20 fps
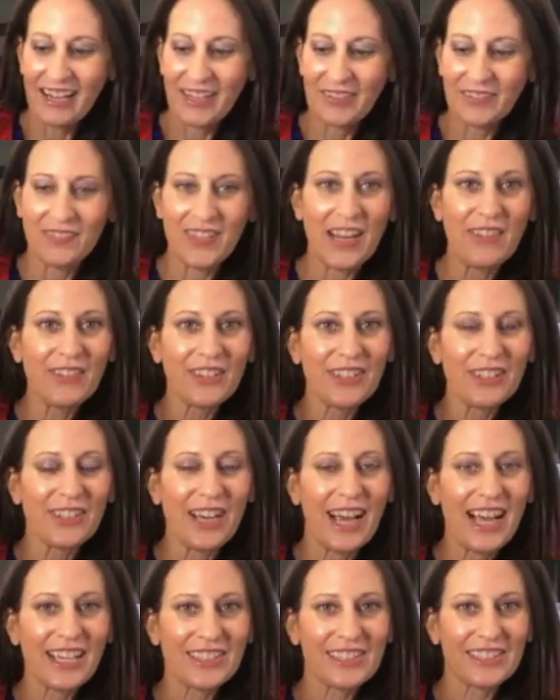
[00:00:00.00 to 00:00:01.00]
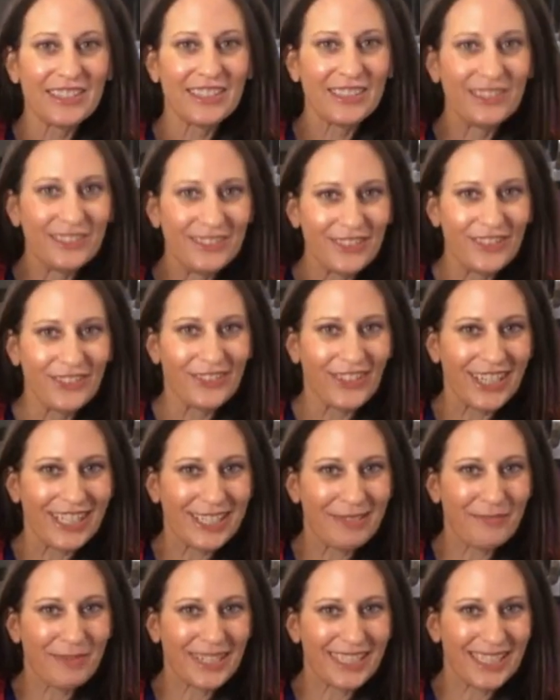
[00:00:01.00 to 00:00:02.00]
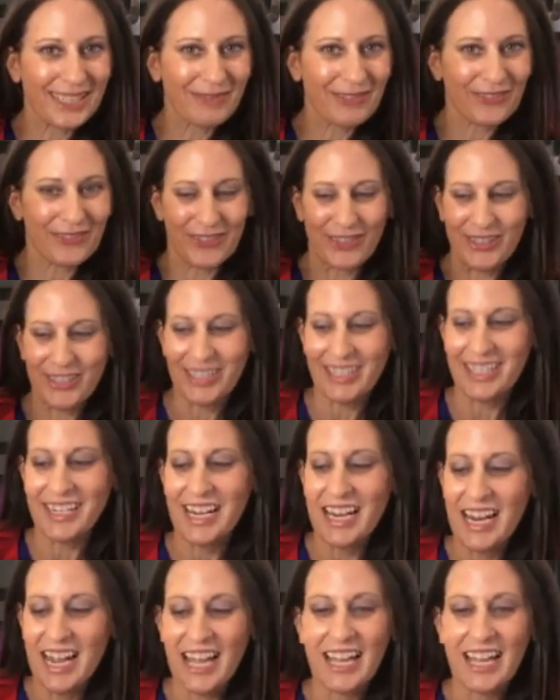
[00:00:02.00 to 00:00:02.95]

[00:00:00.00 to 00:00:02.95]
I've never actually used fresh beets before,